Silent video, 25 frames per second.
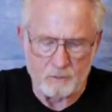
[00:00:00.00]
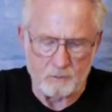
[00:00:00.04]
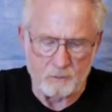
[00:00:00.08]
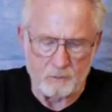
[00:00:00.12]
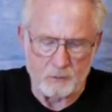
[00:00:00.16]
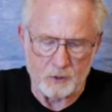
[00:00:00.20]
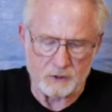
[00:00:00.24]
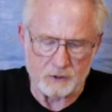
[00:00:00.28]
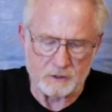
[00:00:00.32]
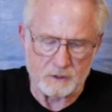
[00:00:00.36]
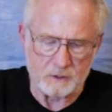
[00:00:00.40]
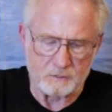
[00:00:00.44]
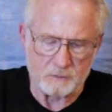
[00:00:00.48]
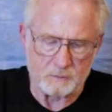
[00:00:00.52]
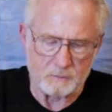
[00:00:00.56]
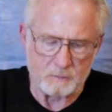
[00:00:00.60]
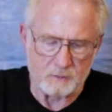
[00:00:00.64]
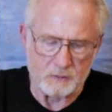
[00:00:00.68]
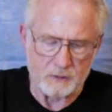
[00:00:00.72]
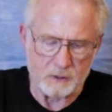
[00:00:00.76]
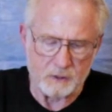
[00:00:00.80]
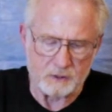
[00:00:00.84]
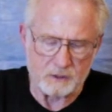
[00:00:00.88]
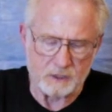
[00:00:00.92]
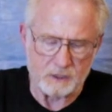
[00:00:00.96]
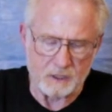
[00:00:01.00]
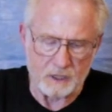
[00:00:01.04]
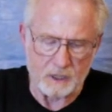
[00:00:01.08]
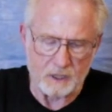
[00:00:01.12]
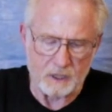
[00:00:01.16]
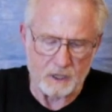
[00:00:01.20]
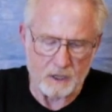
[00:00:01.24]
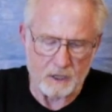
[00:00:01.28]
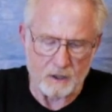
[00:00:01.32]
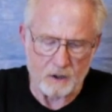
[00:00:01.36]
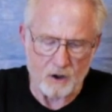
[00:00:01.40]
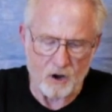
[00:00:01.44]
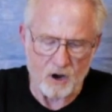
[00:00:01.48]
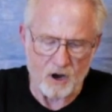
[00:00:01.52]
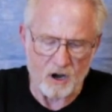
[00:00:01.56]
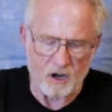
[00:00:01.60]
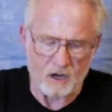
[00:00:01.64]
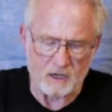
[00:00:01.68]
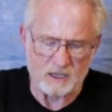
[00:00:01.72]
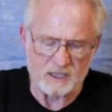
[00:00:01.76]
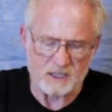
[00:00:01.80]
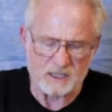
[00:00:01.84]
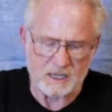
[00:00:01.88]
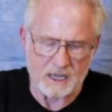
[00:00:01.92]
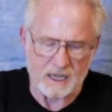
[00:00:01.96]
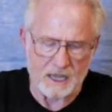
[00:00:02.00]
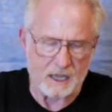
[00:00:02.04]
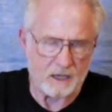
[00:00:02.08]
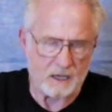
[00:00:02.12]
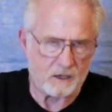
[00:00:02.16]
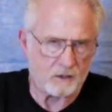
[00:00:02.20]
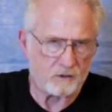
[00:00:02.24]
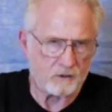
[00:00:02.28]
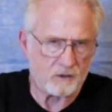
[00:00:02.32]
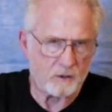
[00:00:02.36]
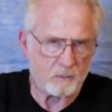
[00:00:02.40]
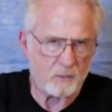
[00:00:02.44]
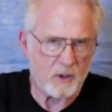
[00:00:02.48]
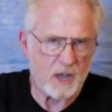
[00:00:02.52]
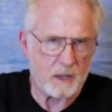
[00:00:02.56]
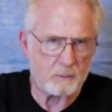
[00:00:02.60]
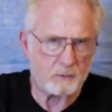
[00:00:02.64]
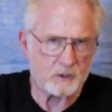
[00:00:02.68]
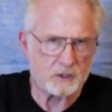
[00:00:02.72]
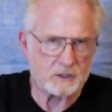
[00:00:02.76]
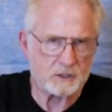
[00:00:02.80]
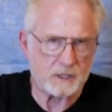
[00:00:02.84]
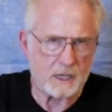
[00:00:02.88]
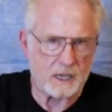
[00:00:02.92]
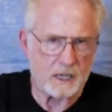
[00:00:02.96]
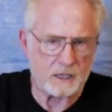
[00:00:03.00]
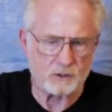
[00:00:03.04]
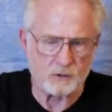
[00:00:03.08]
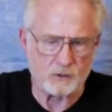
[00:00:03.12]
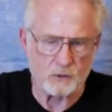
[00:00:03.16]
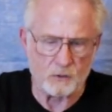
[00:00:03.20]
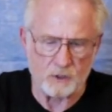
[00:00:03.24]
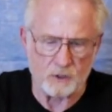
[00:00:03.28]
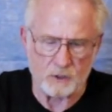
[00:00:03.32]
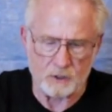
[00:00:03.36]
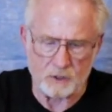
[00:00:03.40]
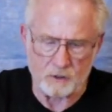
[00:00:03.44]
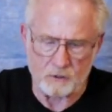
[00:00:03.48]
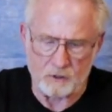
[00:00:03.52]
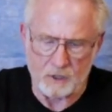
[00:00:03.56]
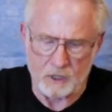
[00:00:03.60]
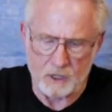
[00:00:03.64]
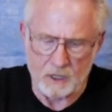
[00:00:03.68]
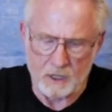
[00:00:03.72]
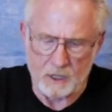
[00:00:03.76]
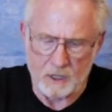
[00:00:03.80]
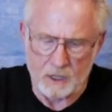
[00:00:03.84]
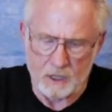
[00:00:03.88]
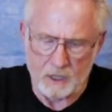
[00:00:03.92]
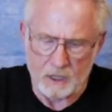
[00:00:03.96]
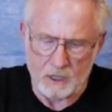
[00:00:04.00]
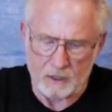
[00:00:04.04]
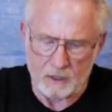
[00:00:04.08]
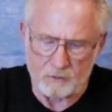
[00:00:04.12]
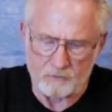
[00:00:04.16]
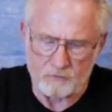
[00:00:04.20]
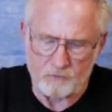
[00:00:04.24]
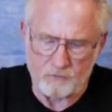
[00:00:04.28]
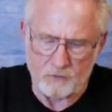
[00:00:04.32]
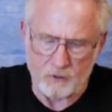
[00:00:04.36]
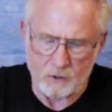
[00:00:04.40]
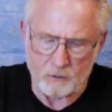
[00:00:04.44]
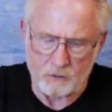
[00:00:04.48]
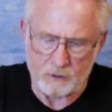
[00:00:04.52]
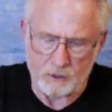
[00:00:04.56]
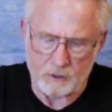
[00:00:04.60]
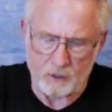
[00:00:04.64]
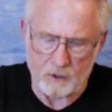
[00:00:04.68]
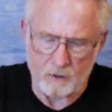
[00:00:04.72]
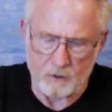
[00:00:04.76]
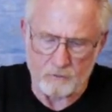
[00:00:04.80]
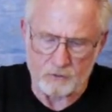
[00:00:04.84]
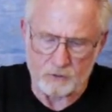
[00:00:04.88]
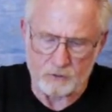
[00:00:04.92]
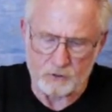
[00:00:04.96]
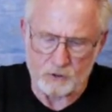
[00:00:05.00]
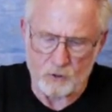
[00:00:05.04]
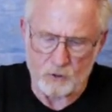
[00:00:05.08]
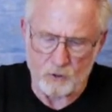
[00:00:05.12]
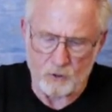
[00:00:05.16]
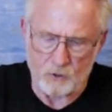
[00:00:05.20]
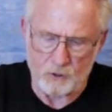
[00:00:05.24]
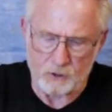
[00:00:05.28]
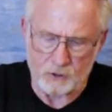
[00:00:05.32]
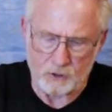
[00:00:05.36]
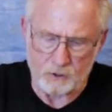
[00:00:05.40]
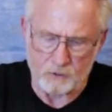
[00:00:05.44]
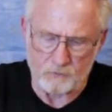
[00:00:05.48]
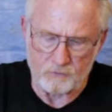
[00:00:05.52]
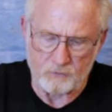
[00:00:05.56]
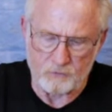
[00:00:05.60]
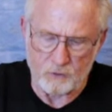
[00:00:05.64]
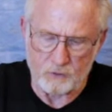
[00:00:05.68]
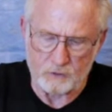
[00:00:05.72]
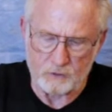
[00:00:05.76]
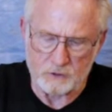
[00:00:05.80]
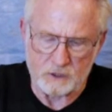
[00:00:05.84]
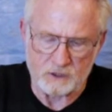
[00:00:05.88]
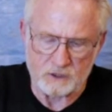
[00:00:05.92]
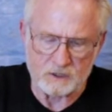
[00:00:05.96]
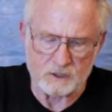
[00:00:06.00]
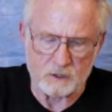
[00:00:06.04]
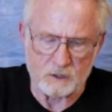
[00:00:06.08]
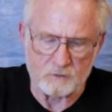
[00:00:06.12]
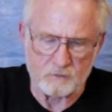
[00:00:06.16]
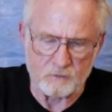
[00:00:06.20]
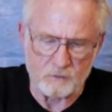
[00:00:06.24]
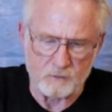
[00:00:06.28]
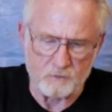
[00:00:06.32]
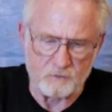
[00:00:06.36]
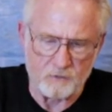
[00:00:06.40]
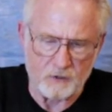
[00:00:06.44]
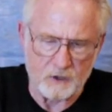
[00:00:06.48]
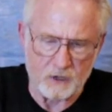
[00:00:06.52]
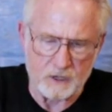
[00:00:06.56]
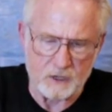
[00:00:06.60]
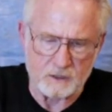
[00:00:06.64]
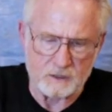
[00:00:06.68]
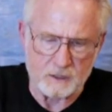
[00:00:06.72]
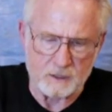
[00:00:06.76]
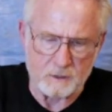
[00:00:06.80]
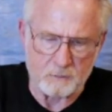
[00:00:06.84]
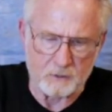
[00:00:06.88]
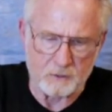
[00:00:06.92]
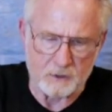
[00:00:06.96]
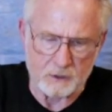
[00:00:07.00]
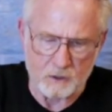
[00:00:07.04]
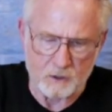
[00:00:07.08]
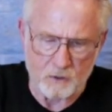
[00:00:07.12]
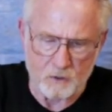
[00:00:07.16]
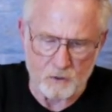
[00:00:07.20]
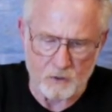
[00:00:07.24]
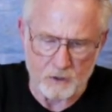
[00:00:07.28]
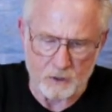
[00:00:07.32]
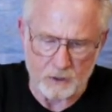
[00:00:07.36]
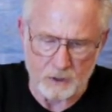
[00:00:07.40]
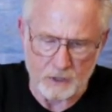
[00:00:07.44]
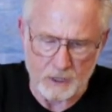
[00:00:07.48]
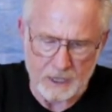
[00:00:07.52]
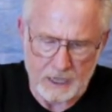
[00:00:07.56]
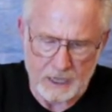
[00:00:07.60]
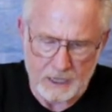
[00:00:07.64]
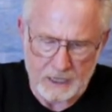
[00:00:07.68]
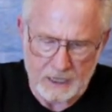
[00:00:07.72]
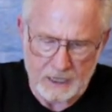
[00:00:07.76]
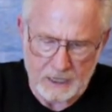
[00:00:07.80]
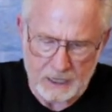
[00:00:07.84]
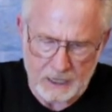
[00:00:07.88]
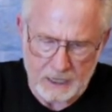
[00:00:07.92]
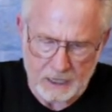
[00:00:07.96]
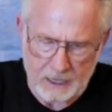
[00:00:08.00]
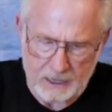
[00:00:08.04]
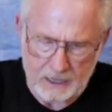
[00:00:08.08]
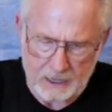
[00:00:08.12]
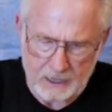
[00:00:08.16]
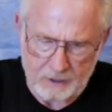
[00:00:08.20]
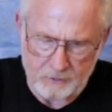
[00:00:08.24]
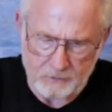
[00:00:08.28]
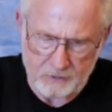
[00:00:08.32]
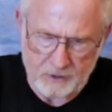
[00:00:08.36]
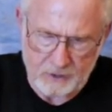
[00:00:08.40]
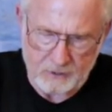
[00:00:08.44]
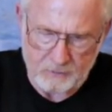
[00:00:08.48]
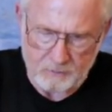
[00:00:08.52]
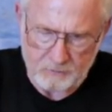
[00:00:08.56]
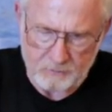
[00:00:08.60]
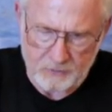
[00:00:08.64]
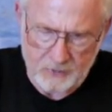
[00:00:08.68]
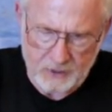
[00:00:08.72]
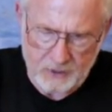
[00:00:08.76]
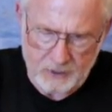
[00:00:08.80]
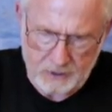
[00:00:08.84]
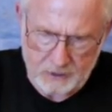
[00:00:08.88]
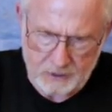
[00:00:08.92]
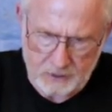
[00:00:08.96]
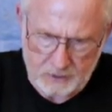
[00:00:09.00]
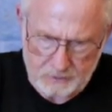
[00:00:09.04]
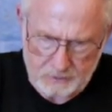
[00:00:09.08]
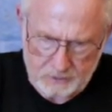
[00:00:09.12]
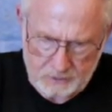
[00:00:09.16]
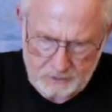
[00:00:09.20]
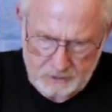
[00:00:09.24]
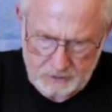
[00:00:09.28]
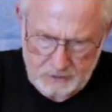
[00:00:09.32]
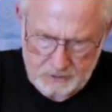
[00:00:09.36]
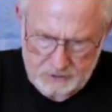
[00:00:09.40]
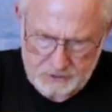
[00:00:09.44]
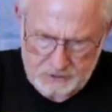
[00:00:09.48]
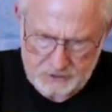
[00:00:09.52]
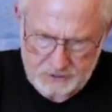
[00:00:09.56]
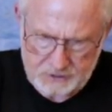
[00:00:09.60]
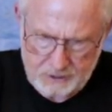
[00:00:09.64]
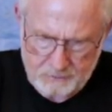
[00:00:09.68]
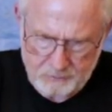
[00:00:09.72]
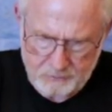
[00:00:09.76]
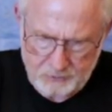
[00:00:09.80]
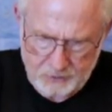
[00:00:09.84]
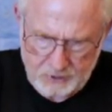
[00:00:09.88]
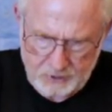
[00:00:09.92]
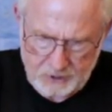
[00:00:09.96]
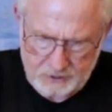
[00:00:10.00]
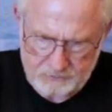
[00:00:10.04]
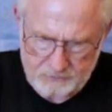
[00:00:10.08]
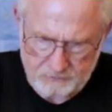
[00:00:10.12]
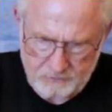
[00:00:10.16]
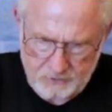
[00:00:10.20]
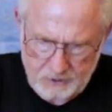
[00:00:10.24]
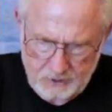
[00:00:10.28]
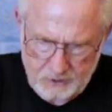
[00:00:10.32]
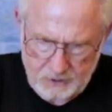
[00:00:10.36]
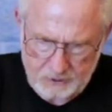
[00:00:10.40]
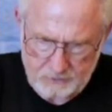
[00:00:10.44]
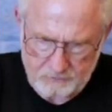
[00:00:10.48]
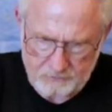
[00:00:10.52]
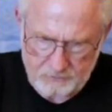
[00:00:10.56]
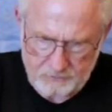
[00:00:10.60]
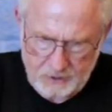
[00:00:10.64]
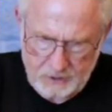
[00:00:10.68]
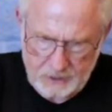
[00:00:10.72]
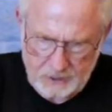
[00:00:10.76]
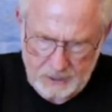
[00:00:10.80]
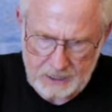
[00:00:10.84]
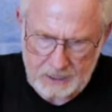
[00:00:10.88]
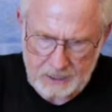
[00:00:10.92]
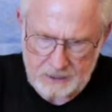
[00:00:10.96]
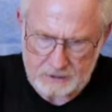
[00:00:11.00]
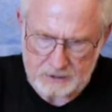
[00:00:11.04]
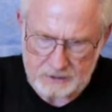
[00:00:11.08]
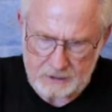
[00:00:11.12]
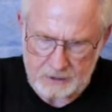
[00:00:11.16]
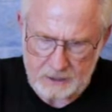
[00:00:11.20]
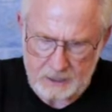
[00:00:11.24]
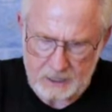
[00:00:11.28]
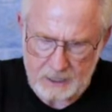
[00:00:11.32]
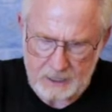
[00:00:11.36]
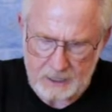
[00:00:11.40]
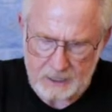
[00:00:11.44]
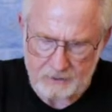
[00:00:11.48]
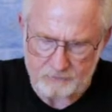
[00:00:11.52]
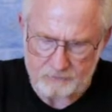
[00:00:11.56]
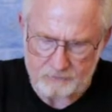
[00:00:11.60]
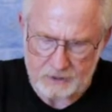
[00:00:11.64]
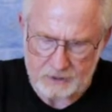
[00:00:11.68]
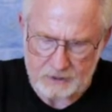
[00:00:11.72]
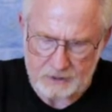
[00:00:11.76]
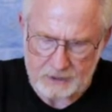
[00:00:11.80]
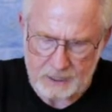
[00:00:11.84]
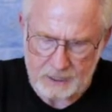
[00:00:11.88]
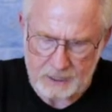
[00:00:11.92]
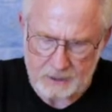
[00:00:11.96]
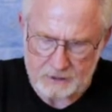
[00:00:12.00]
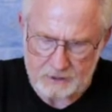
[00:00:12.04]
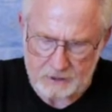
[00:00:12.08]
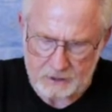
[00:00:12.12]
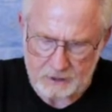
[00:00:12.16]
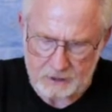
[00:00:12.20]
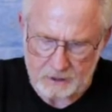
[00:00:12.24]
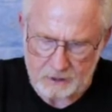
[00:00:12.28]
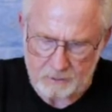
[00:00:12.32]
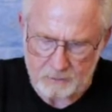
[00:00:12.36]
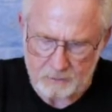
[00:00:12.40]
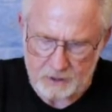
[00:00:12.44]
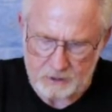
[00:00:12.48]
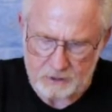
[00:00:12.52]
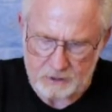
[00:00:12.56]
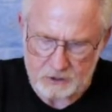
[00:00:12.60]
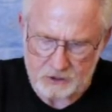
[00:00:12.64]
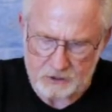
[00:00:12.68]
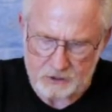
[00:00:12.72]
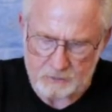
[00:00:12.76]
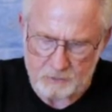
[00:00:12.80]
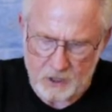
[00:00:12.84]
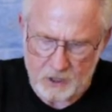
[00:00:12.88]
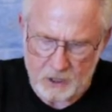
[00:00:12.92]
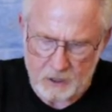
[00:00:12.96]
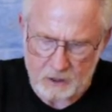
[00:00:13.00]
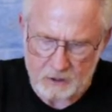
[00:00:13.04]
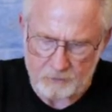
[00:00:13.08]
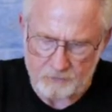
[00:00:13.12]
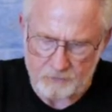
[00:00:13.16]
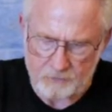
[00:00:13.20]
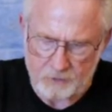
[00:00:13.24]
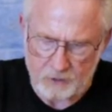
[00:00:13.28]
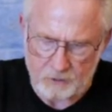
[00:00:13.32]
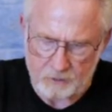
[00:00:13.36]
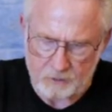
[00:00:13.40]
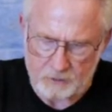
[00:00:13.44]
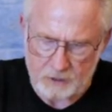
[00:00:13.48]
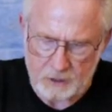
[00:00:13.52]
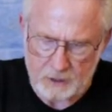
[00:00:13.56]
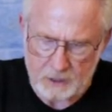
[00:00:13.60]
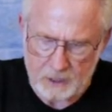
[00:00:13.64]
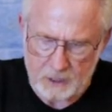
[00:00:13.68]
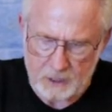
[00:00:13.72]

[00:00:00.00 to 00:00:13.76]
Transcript: put the hard side or the paper side toward you and fold it over toward you. Fold just the very tip of the corner, and it separates very, very easily. You kind of have to tease it a little bit. The smaller fold